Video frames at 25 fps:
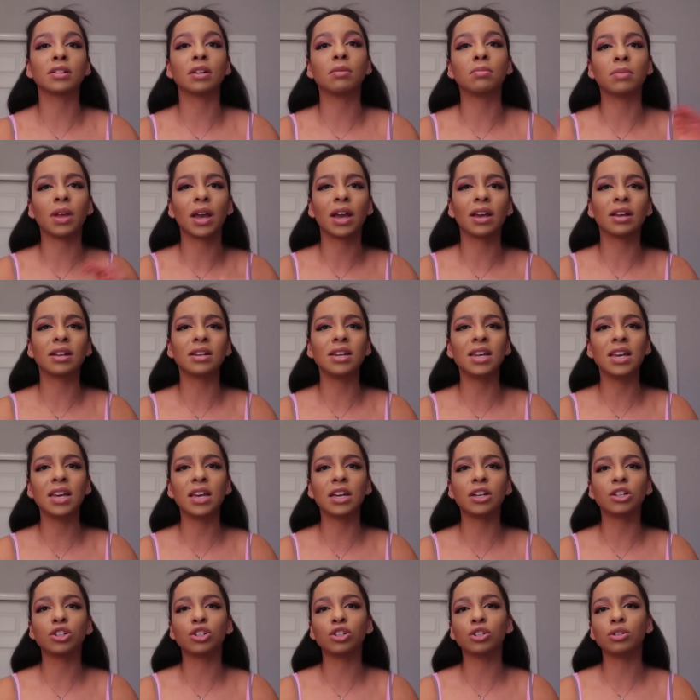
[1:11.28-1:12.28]
some
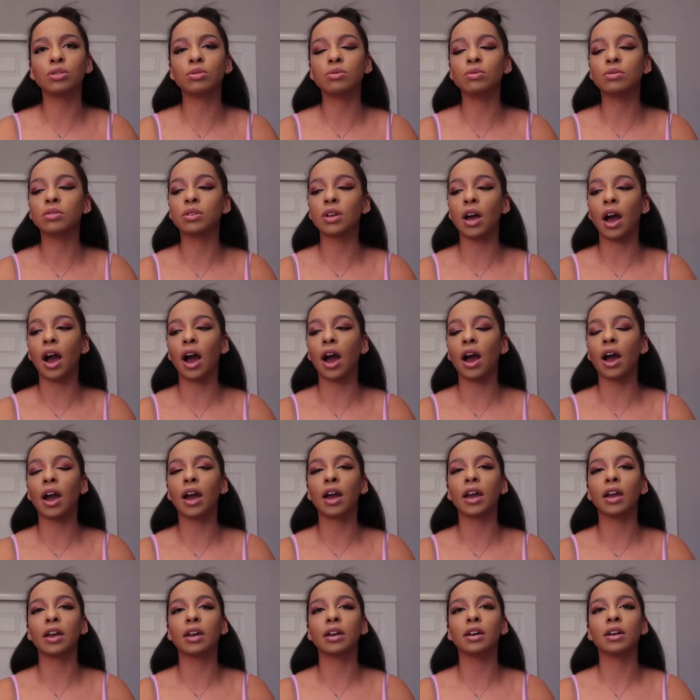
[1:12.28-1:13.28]
knee issues,
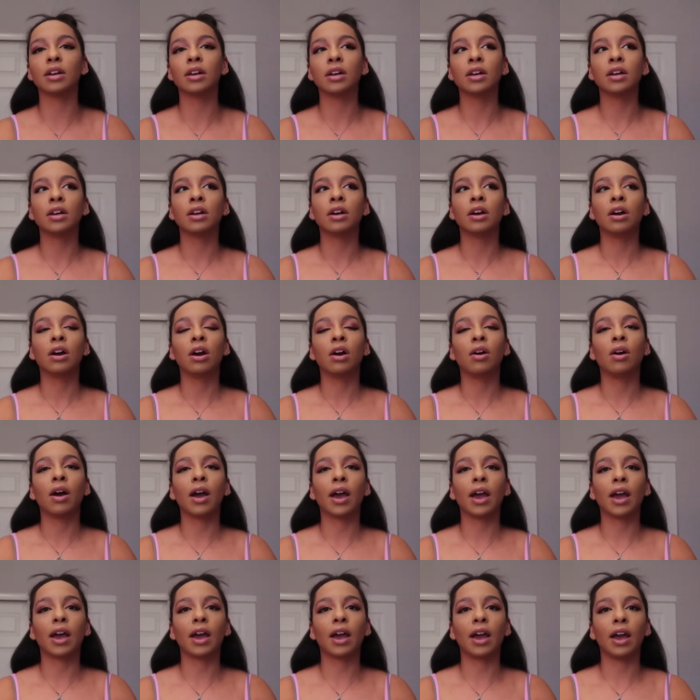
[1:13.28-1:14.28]
and
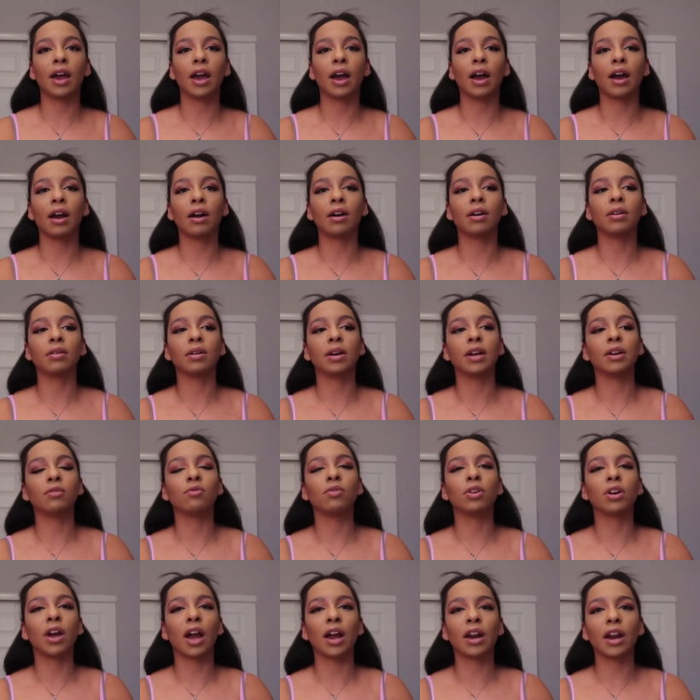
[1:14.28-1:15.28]

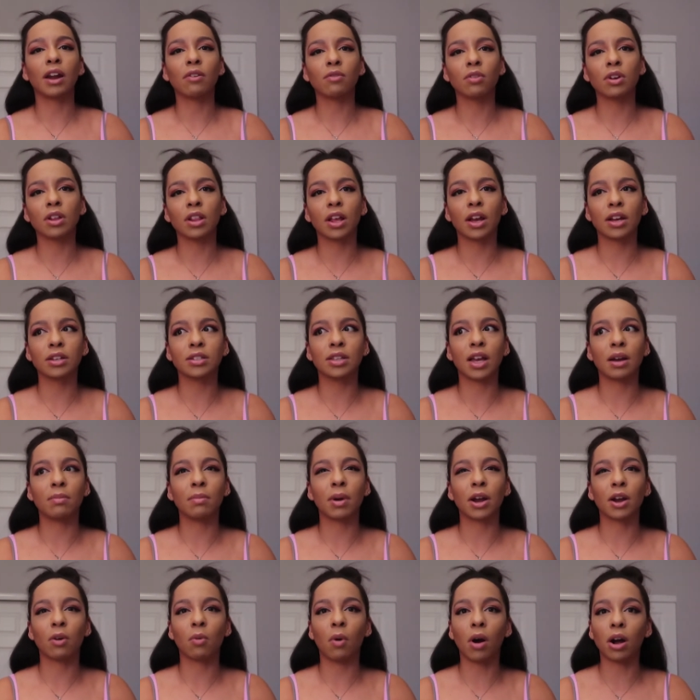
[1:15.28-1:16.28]
I realized that
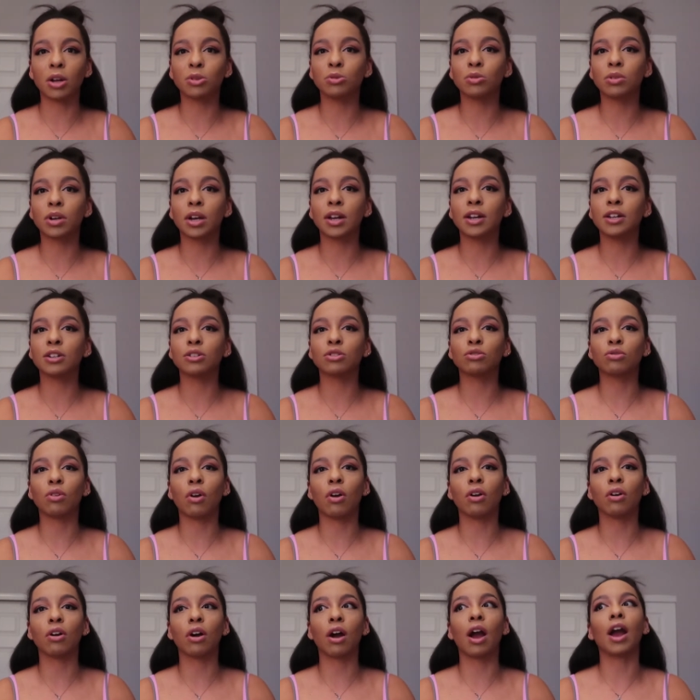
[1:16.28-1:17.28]
my quads were getting
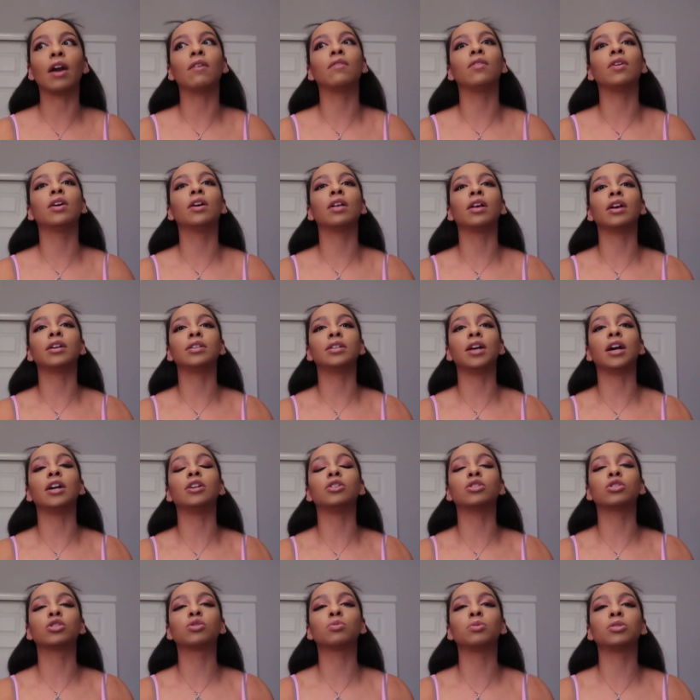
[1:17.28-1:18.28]
stronger. I realized
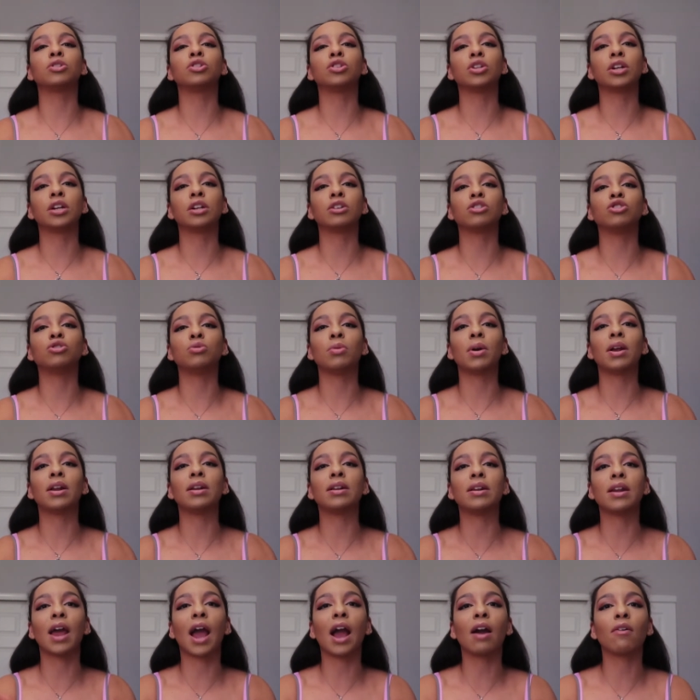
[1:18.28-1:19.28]
that switching to a
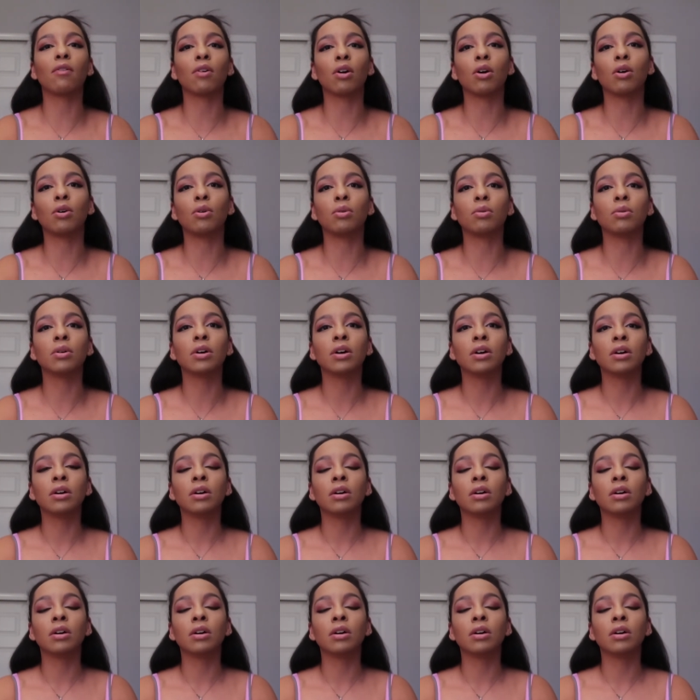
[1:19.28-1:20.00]
more